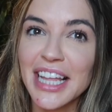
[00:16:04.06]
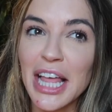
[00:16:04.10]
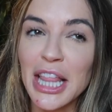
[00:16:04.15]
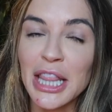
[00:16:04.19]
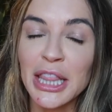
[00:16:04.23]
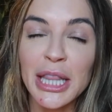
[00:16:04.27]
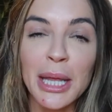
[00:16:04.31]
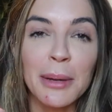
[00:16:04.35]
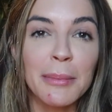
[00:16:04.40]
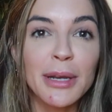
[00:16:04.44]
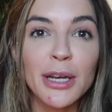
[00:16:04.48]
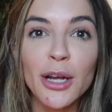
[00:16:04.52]

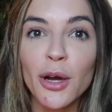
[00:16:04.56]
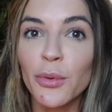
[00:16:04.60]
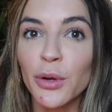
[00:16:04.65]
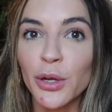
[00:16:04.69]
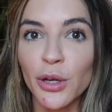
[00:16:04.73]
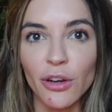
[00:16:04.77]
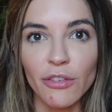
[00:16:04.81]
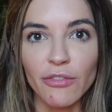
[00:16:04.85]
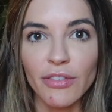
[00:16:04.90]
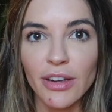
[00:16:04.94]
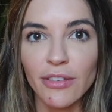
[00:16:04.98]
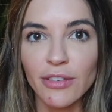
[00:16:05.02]
Let me know what
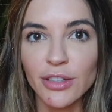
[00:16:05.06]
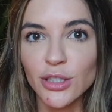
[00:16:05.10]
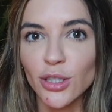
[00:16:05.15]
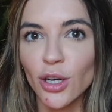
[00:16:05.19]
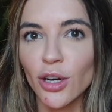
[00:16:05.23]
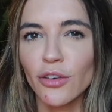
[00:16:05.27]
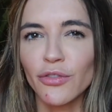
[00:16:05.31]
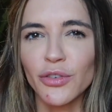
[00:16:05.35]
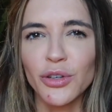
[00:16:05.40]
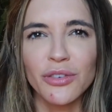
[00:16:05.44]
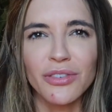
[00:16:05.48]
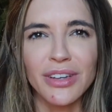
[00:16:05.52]
your favorites
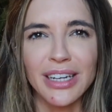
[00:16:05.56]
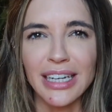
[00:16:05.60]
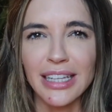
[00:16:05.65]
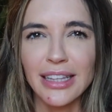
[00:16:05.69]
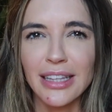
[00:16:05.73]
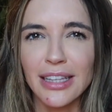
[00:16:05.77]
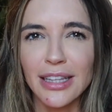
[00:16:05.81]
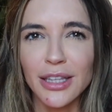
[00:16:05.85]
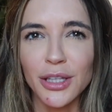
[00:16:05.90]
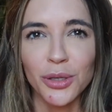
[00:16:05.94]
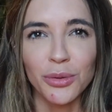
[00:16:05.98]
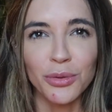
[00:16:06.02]
are. If you have
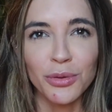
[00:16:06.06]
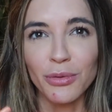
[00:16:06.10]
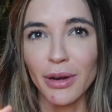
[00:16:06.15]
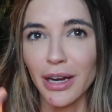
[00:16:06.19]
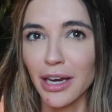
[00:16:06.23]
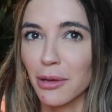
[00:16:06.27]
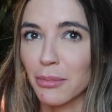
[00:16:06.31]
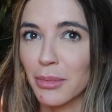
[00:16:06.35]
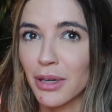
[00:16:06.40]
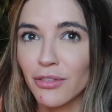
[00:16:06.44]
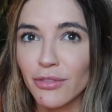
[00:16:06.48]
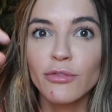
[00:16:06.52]
anything that you would
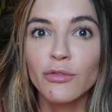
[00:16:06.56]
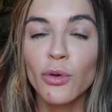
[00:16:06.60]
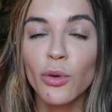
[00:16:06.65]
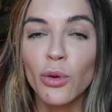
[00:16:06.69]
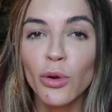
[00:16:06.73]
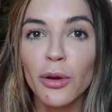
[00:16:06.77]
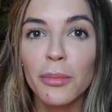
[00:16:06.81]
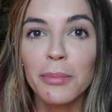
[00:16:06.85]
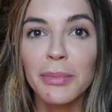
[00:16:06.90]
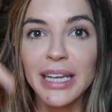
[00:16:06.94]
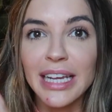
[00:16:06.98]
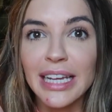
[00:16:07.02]
recommend
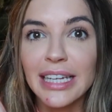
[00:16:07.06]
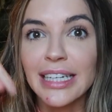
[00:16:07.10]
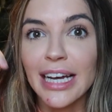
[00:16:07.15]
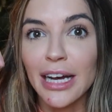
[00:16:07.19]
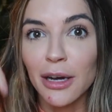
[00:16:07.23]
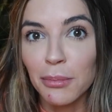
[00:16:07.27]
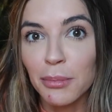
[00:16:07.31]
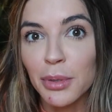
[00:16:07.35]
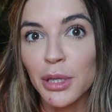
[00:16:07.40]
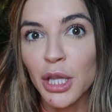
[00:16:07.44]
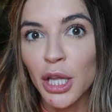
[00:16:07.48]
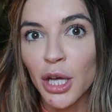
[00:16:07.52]
for me
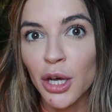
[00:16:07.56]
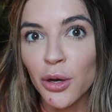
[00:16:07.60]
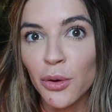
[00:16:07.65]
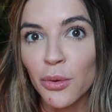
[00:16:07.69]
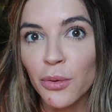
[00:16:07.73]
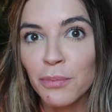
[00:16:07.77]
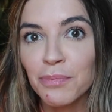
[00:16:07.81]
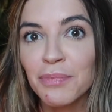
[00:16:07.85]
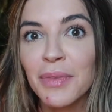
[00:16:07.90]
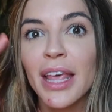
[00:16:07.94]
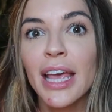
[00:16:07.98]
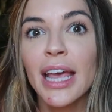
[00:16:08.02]
down
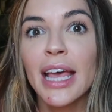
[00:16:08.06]
below,